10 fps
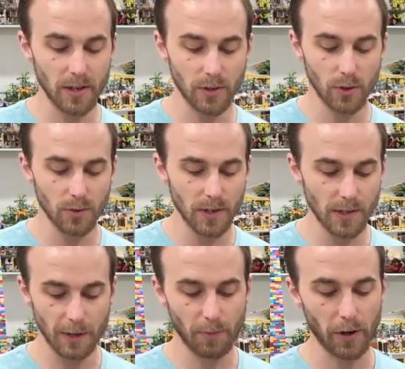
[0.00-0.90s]
a new
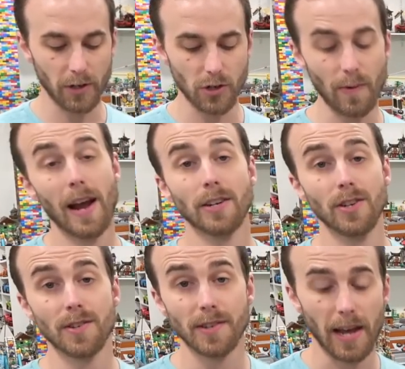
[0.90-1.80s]
Disney park
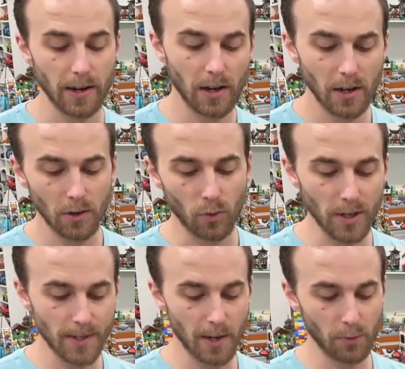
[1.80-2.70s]
attraction set,
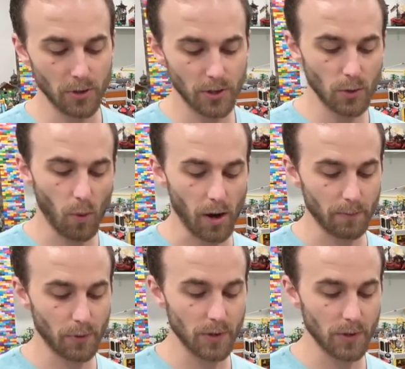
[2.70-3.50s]
what set would you want?